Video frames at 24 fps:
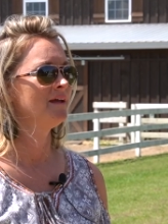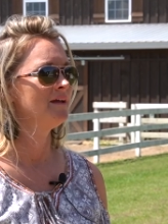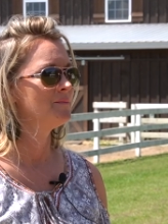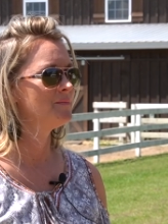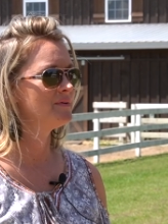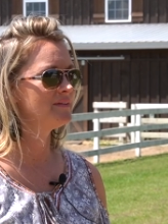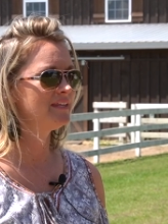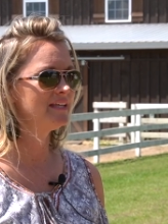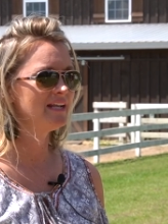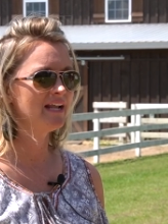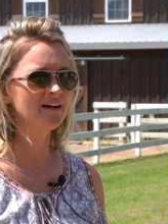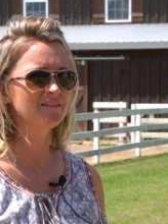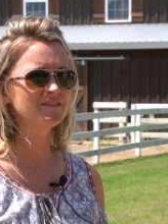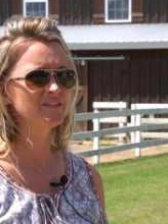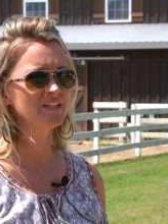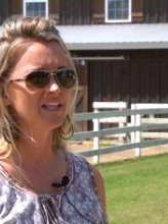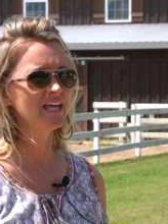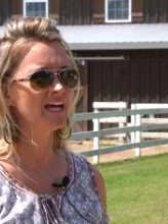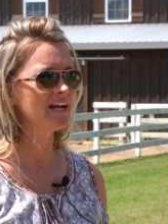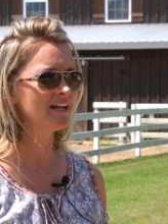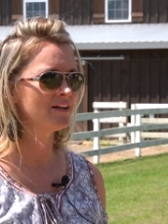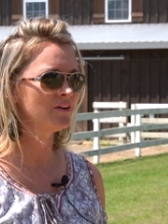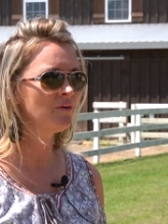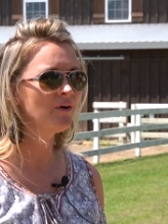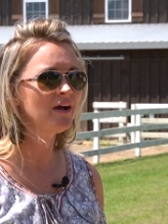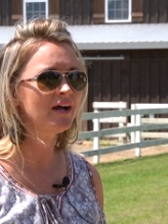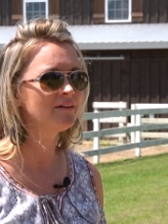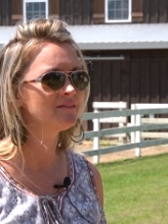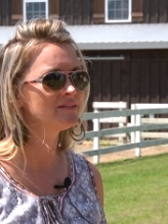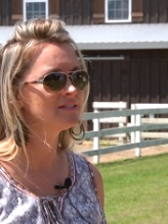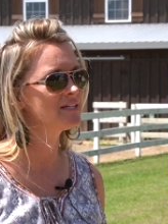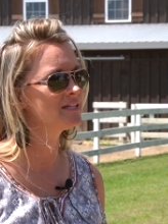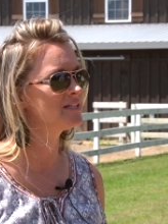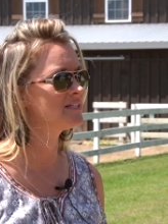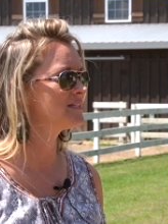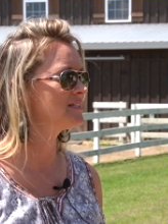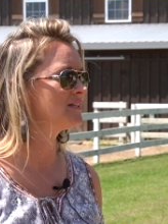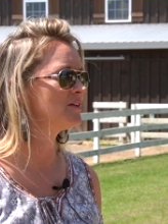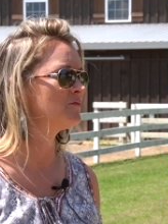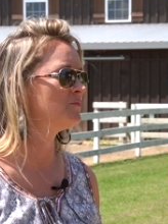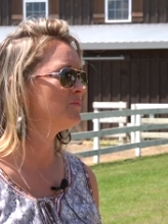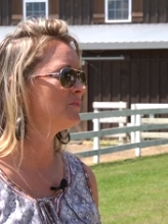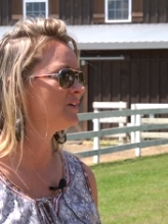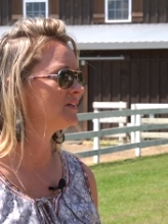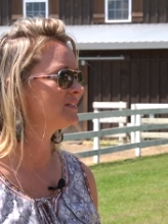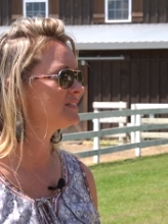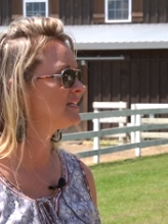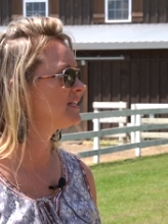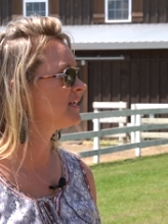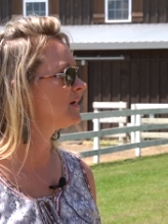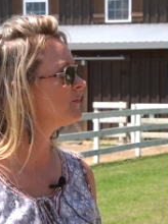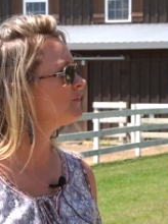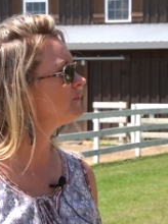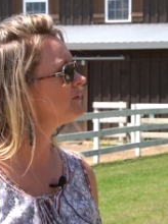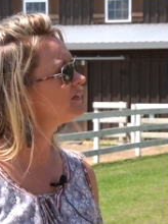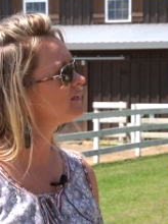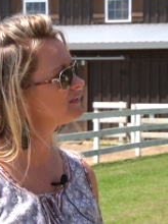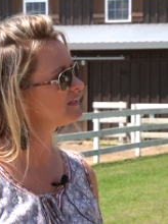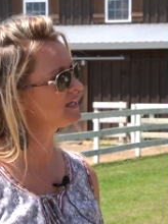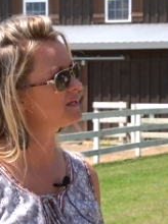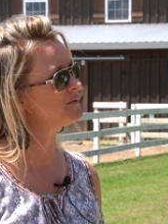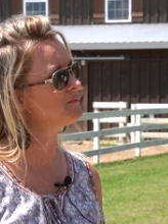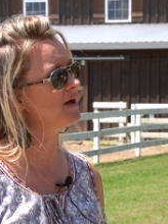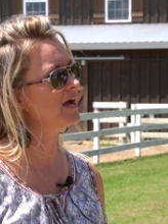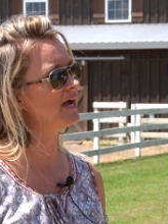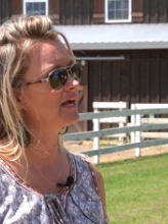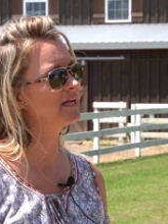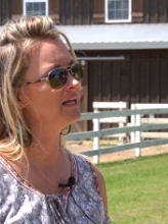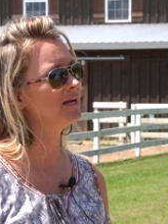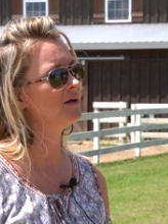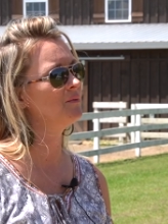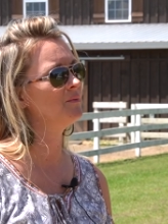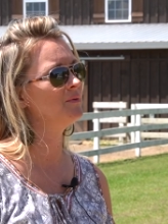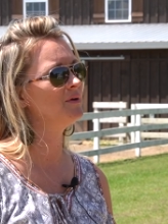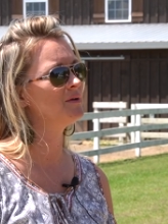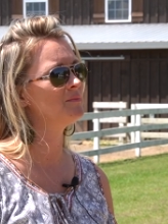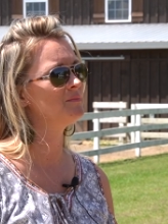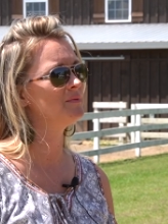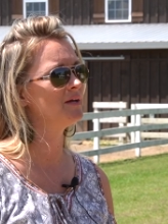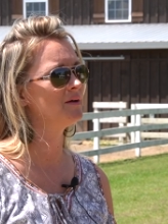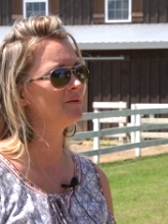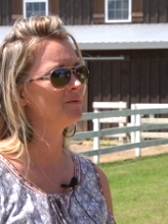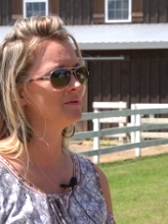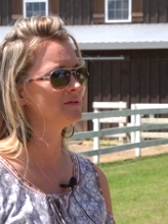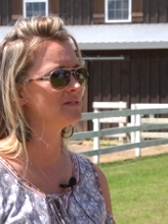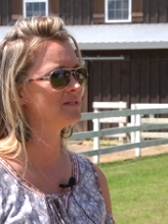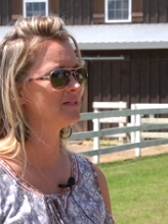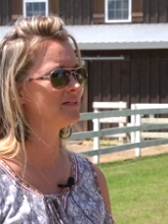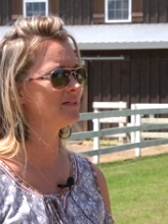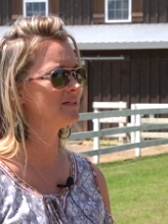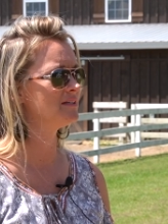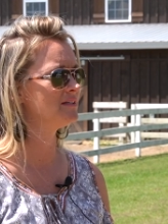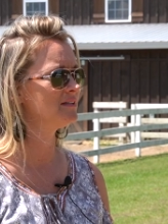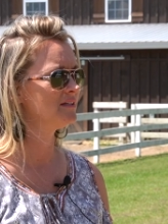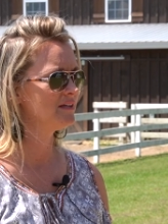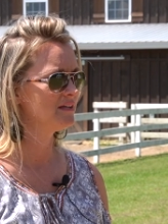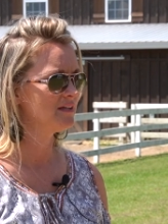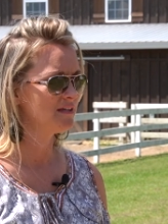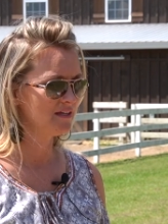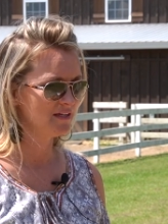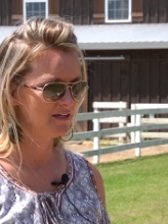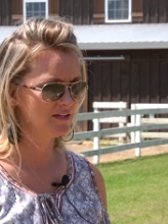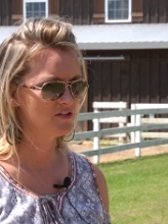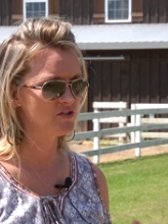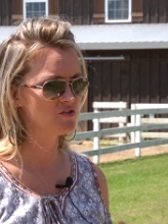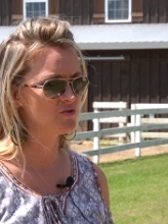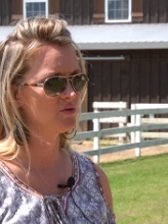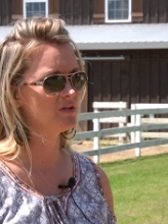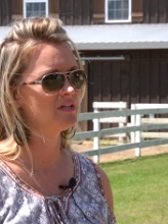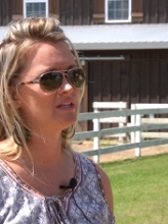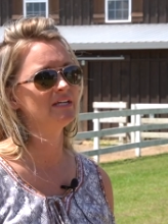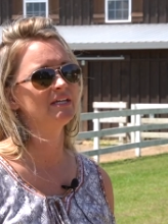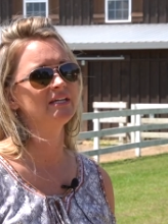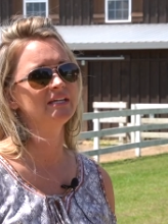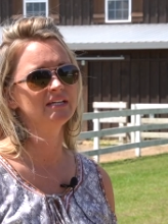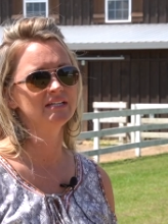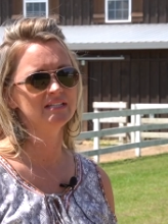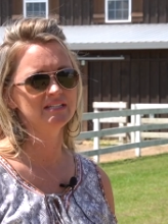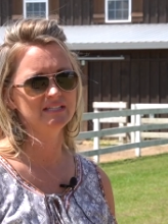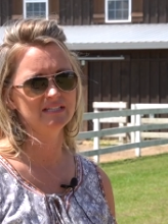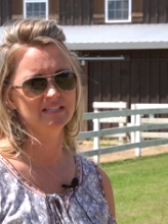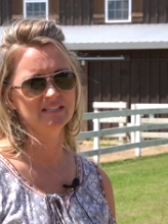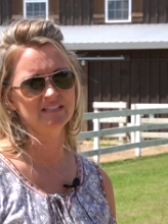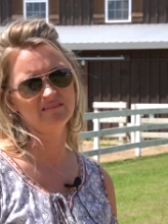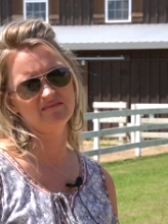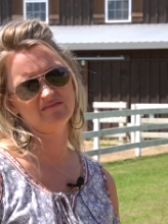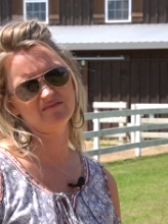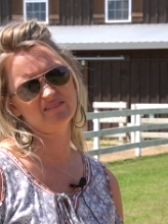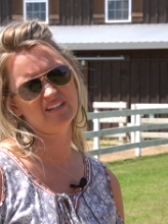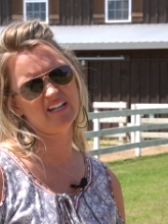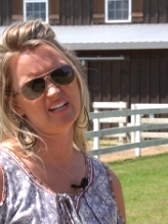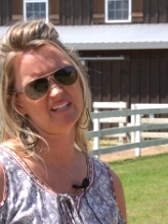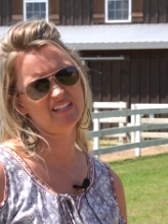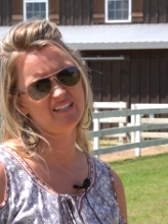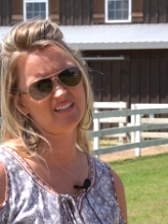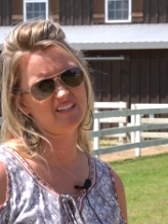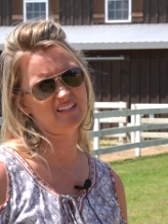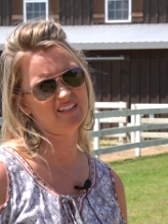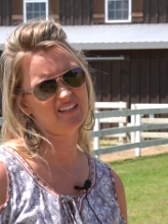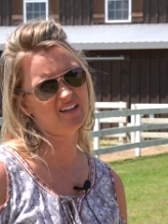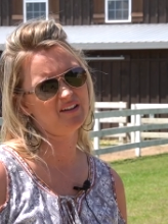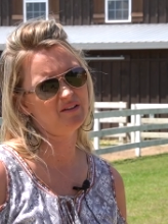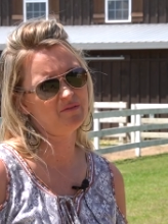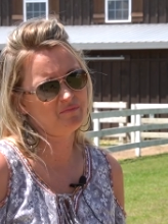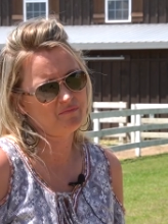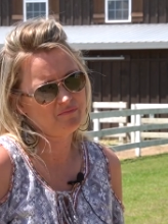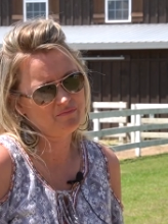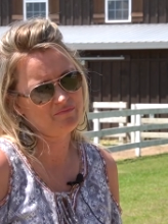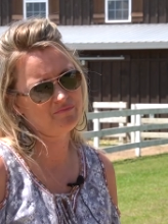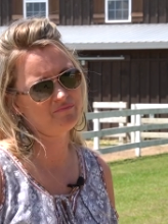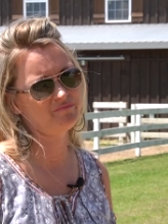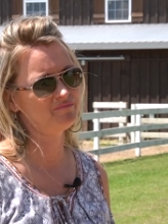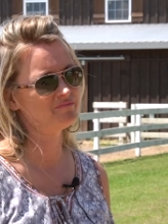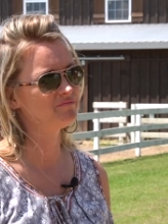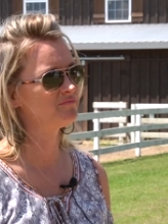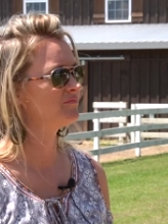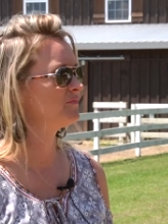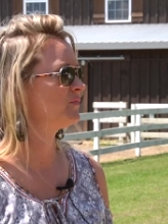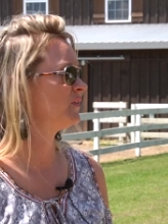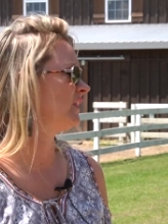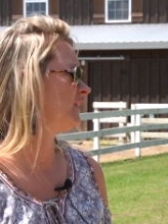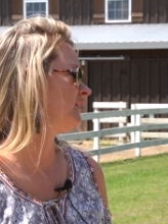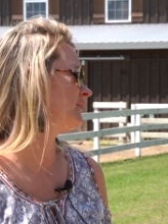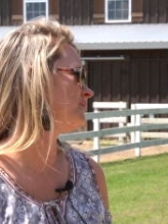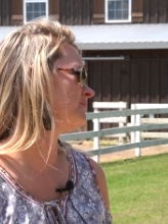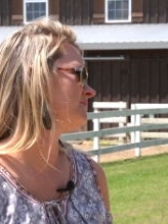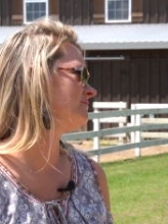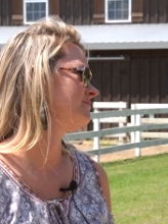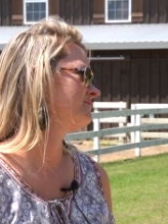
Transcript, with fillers: but then after that, I don't have a ton of stuff booked and I want to lay back and I want to be able to enjoy the kids and rest some with them.